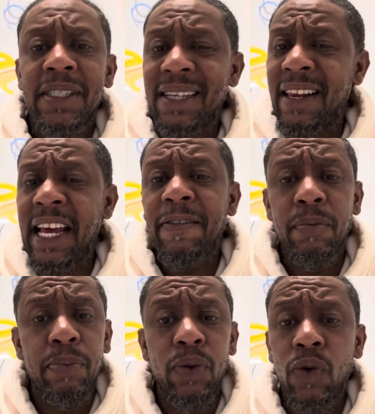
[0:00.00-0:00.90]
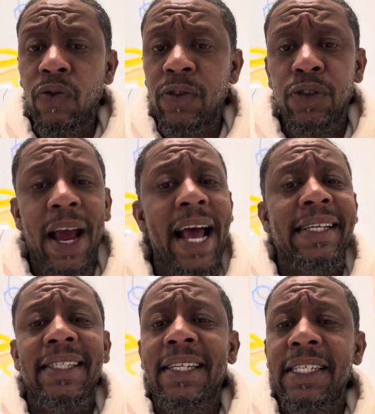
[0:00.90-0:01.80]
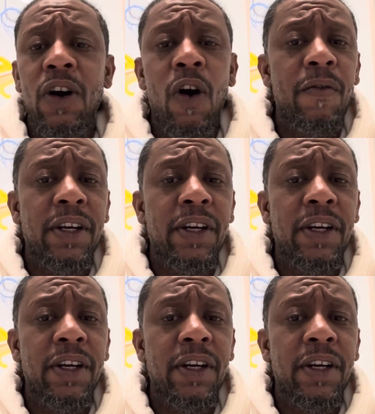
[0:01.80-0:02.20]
Now, they've improved drastically over